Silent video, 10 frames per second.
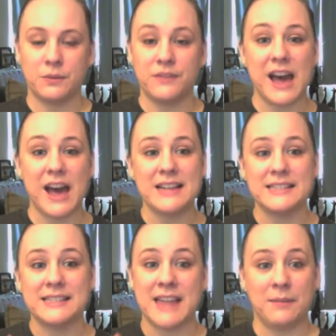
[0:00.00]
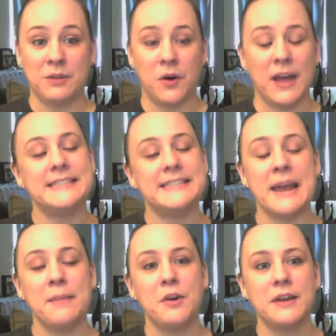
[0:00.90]
we've got Samuel, and
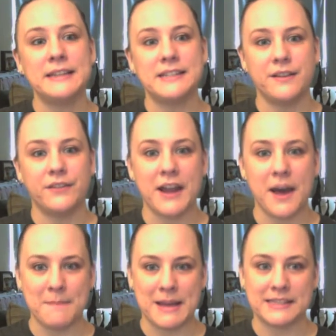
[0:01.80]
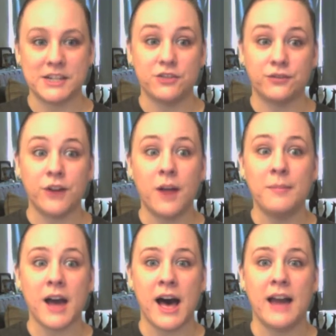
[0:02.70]
Samuel is delivering a message from
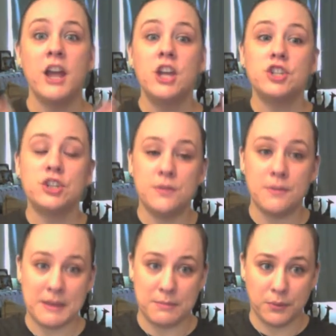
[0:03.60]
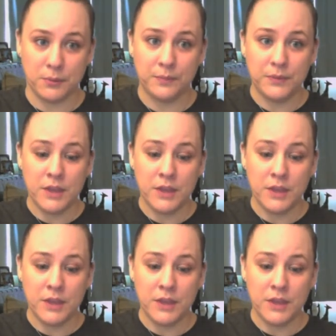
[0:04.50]
God to the people.